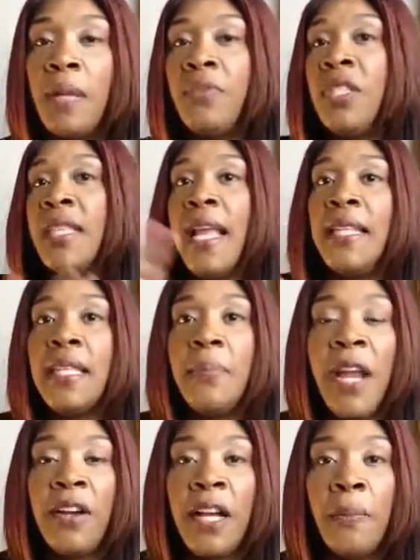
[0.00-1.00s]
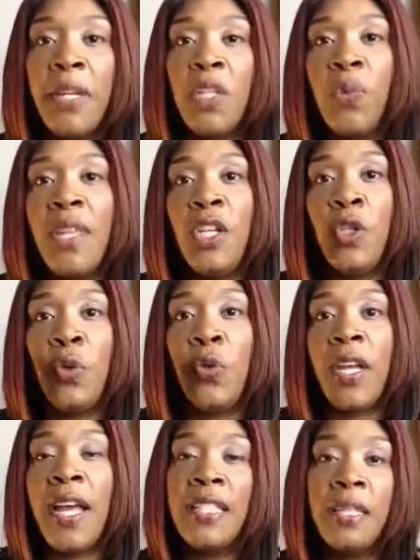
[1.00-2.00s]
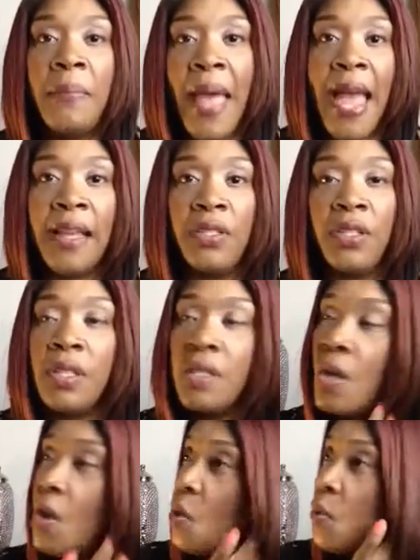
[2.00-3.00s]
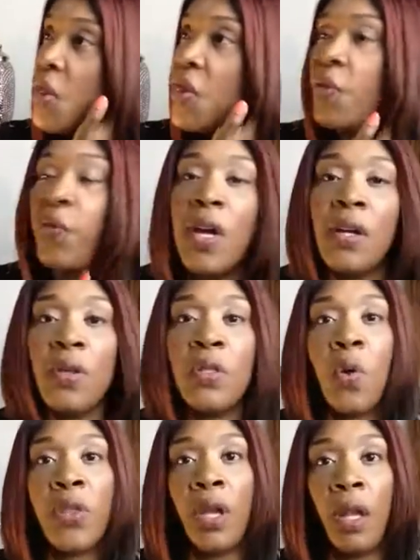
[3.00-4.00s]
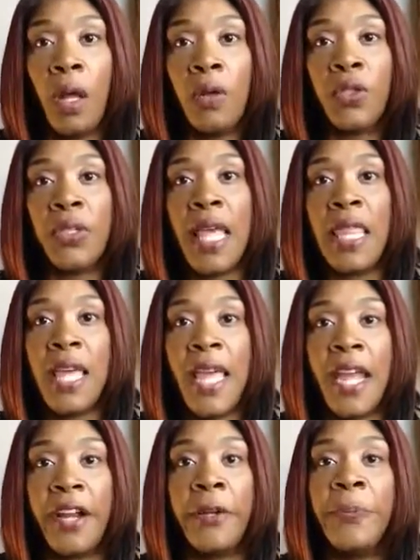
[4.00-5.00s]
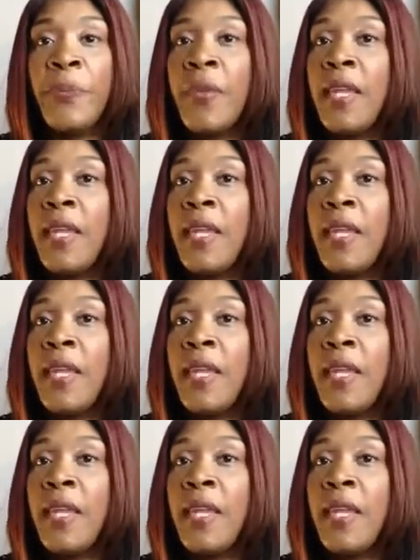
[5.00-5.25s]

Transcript: I'm just saying some hair companies when they do the custom packages with the frontals or the closures and the hair.